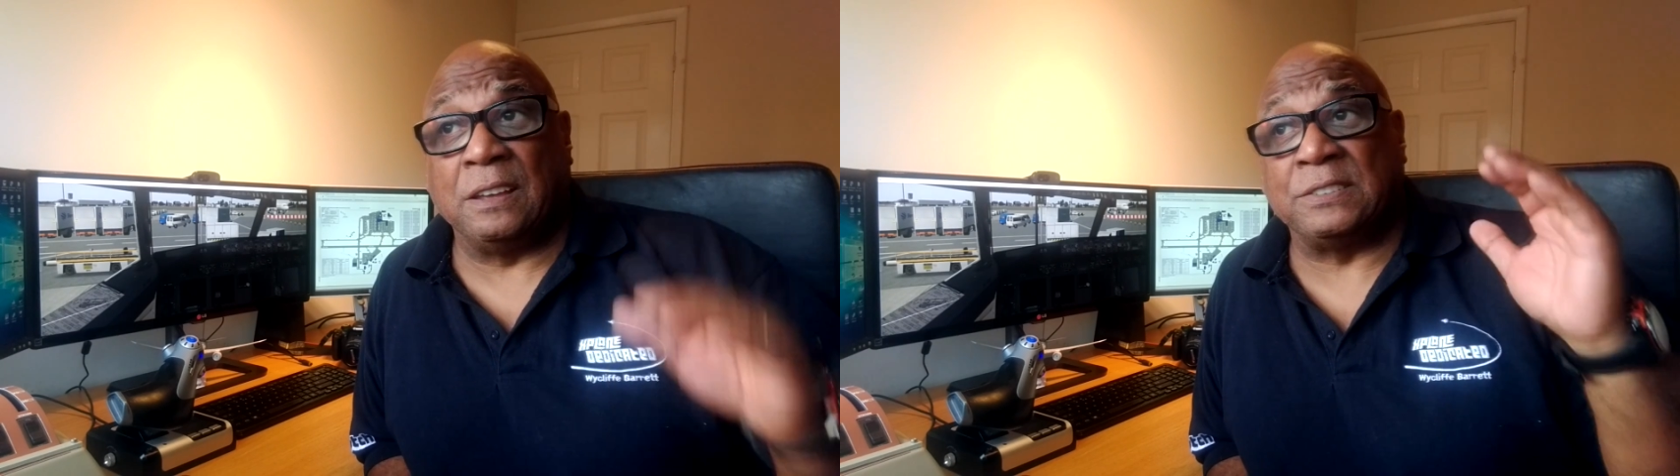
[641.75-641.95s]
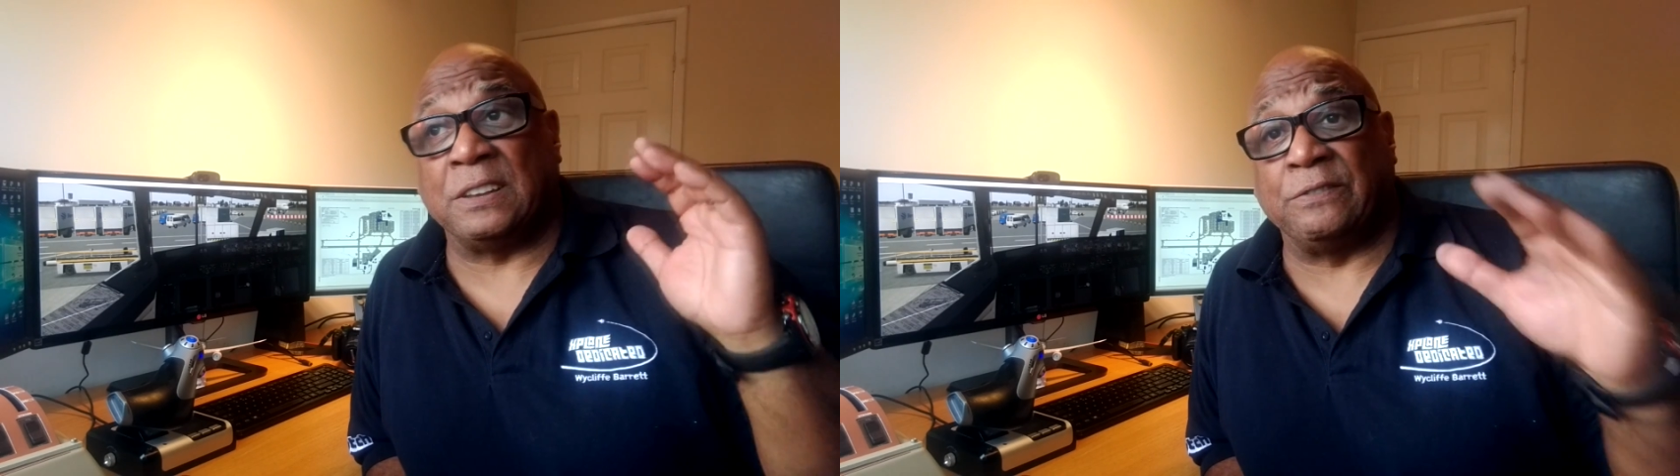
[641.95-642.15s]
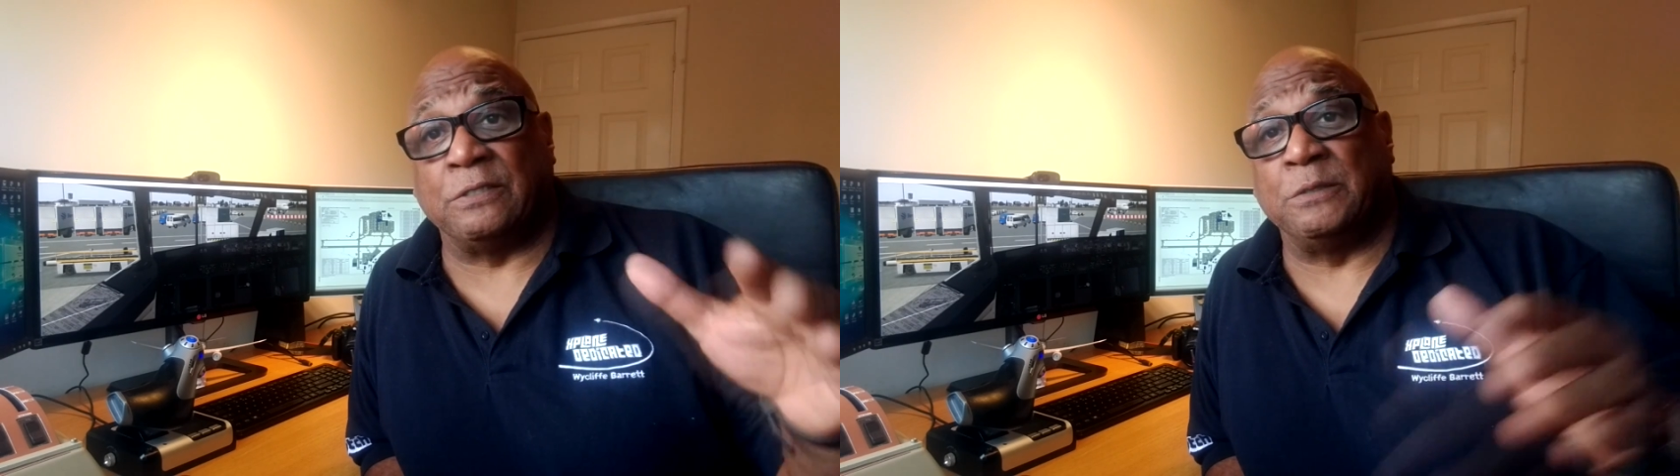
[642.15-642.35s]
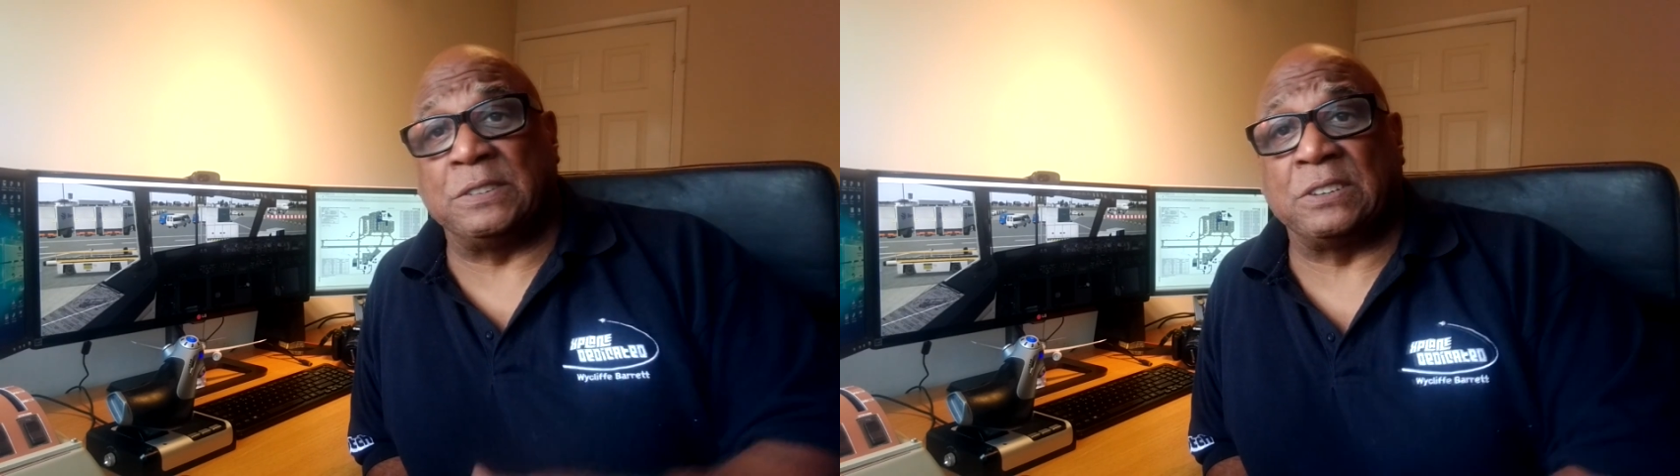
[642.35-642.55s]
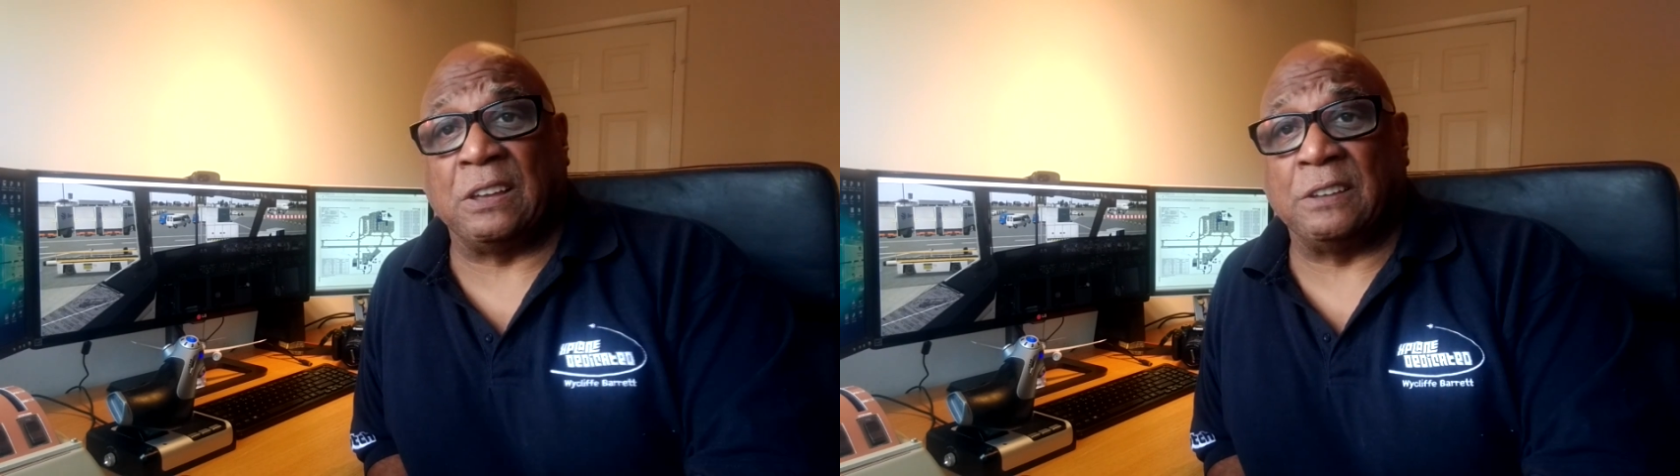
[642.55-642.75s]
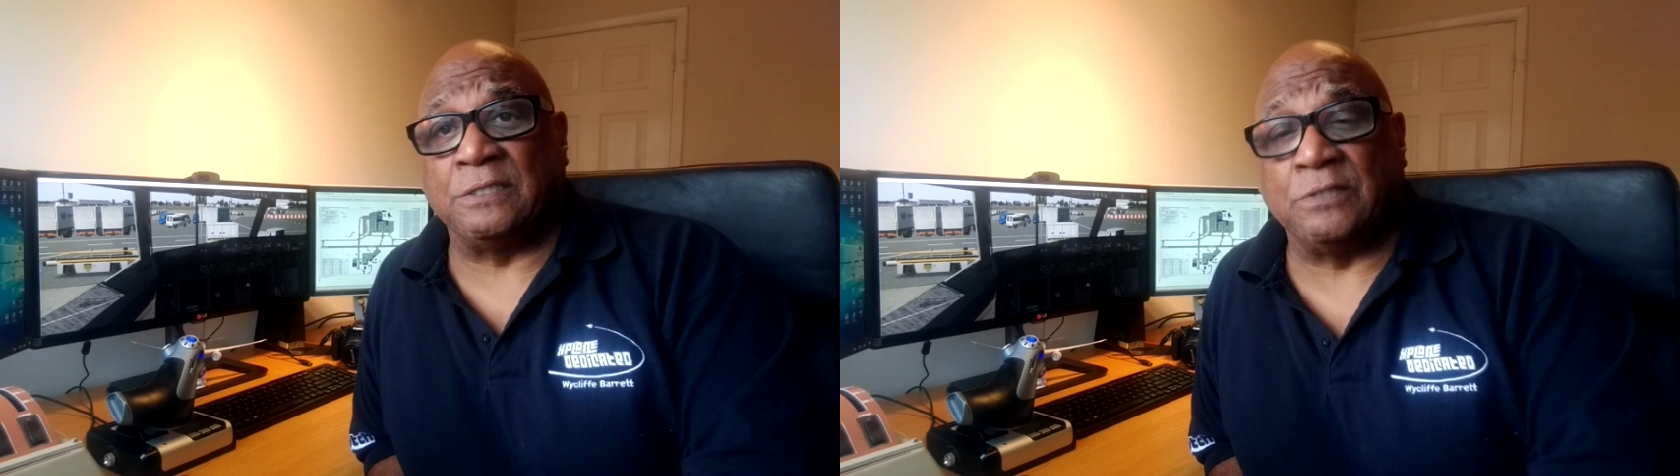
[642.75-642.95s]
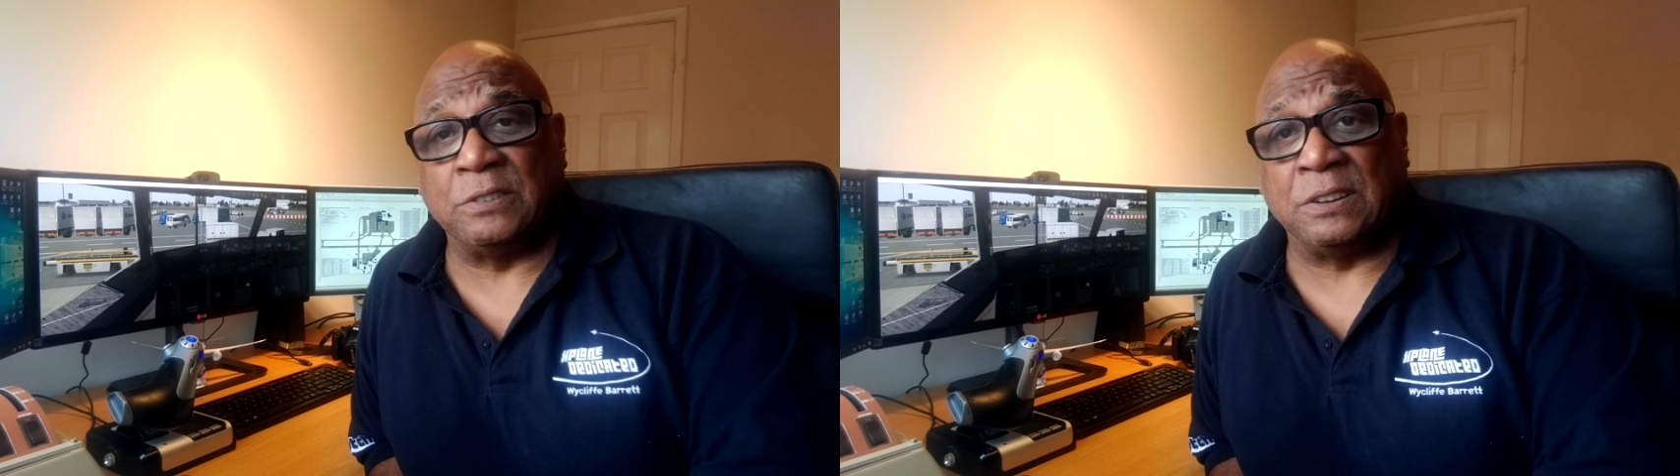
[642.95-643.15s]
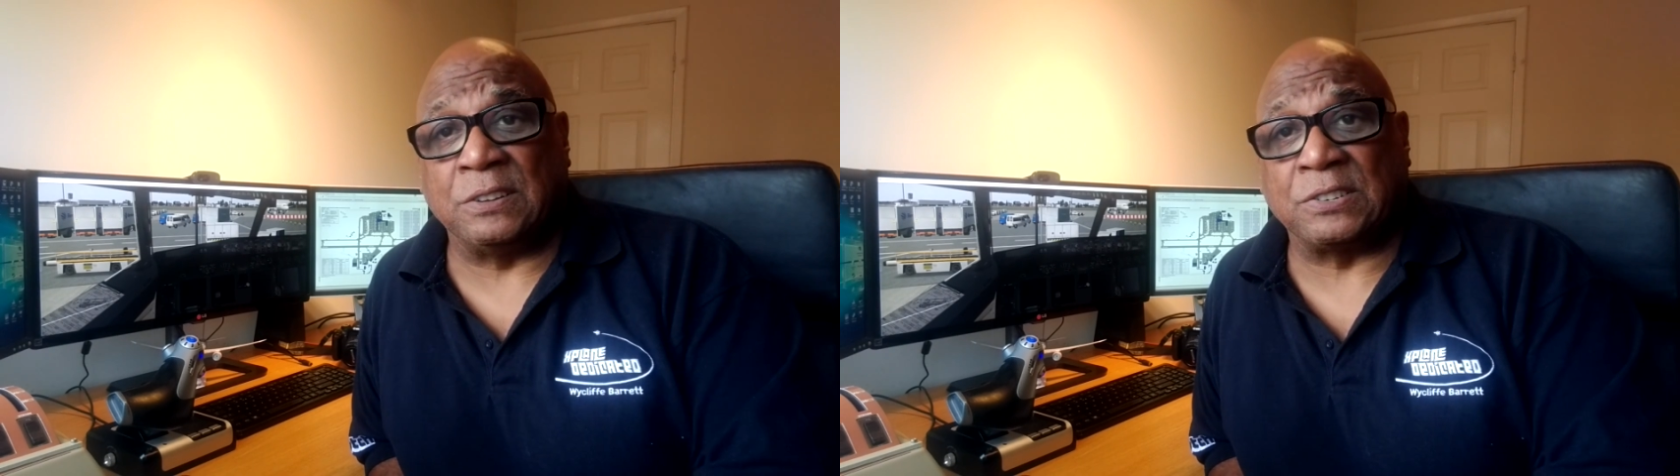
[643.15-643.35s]
as I flew into Cardiff
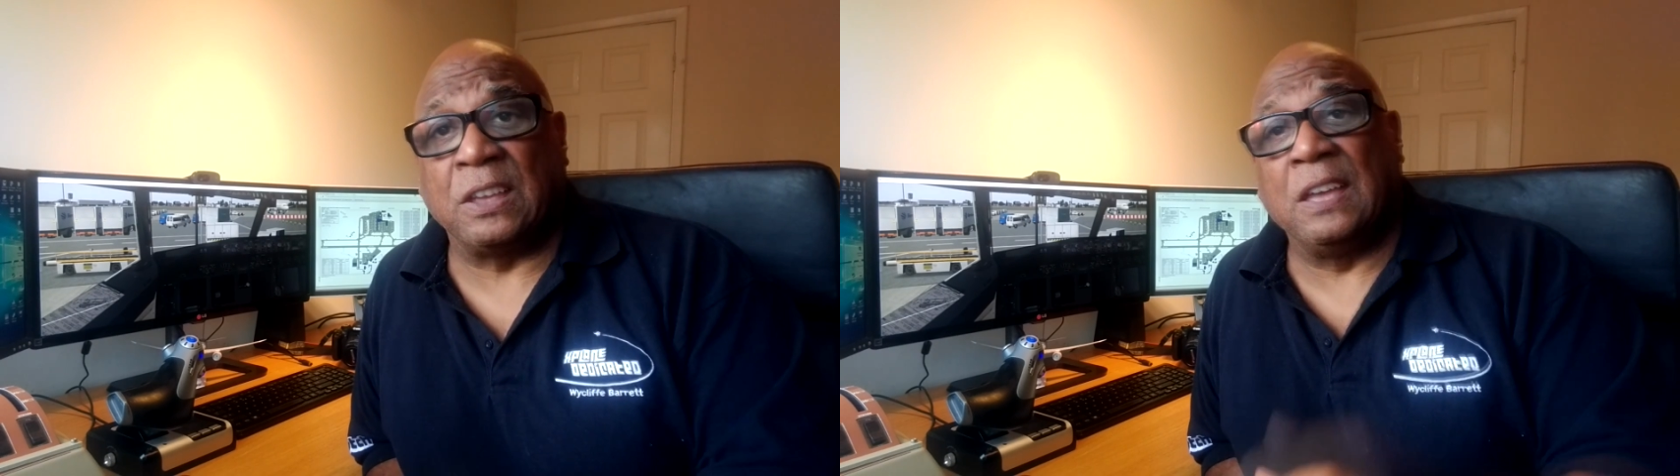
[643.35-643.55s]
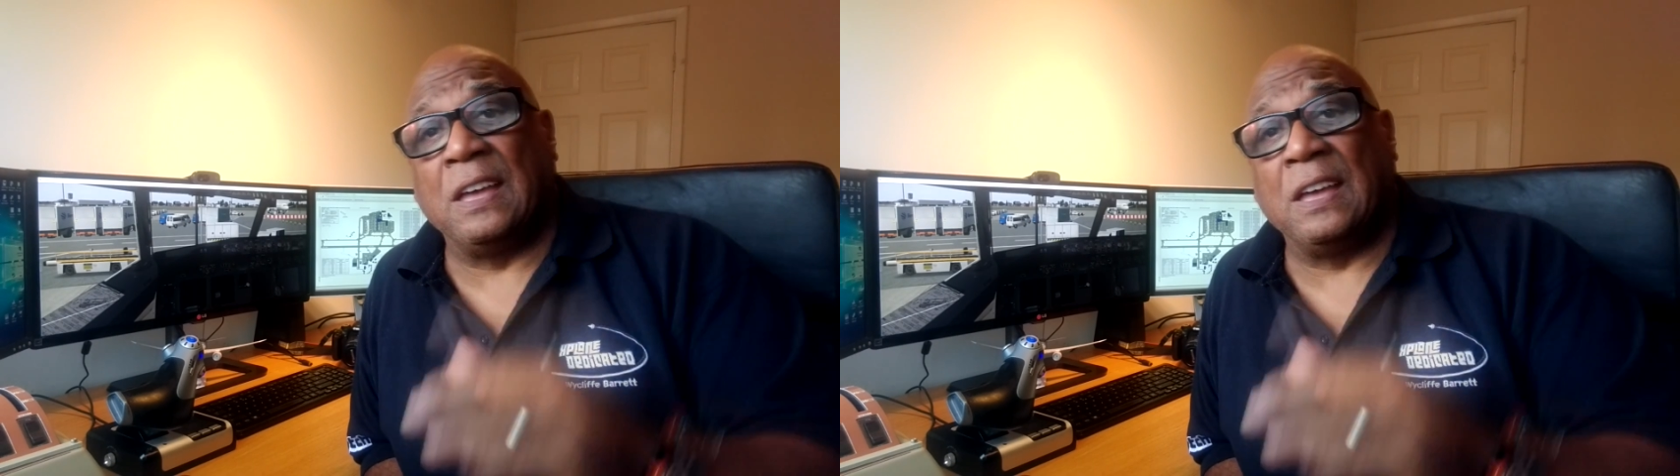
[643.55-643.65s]
at dusk.